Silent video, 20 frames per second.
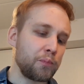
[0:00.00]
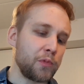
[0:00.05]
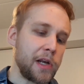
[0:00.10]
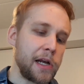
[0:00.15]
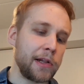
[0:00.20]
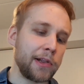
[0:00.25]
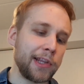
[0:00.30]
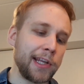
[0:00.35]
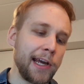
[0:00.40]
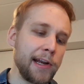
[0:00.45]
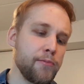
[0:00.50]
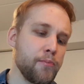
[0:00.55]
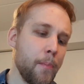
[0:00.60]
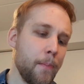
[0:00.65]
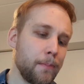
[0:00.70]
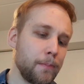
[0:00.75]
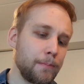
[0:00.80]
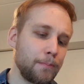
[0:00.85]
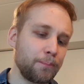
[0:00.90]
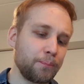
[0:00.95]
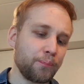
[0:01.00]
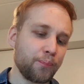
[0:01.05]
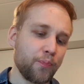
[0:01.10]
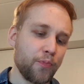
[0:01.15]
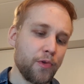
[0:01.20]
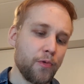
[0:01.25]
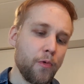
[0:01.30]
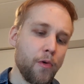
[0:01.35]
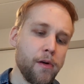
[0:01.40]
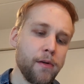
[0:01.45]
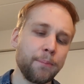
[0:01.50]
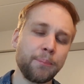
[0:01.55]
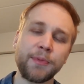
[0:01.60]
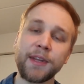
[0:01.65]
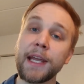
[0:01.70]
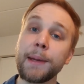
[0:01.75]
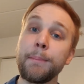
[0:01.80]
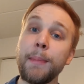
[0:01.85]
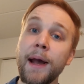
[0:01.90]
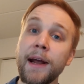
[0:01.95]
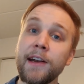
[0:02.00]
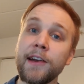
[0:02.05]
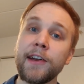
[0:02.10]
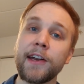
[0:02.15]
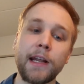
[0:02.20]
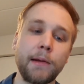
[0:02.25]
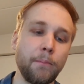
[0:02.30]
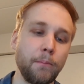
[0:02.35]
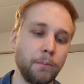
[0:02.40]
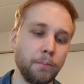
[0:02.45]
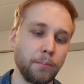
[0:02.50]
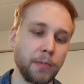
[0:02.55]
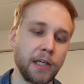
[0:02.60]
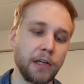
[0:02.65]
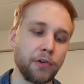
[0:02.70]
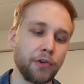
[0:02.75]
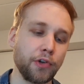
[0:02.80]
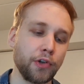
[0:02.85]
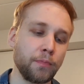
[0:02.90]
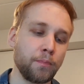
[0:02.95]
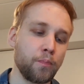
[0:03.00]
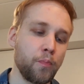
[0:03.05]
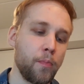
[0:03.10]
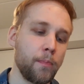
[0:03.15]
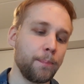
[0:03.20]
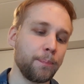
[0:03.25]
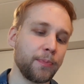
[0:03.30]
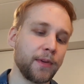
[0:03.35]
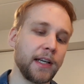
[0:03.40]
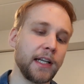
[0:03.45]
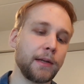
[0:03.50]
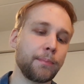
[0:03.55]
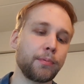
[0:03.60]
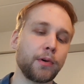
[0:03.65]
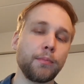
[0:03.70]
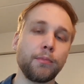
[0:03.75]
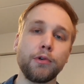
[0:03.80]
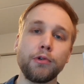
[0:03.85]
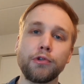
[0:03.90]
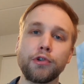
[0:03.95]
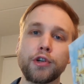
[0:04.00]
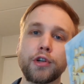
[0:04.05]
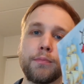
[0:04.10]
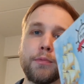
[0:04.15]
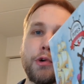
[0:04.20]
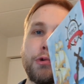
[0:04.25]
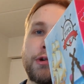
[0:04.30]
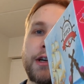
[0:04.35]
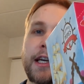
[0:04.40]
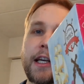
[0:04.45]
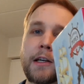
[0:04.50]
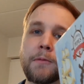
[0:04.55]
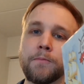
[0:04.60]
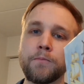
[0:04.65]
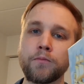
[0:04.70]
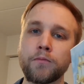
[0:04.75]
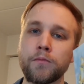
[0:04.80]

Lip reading: And then they banned them because it promotes smoking.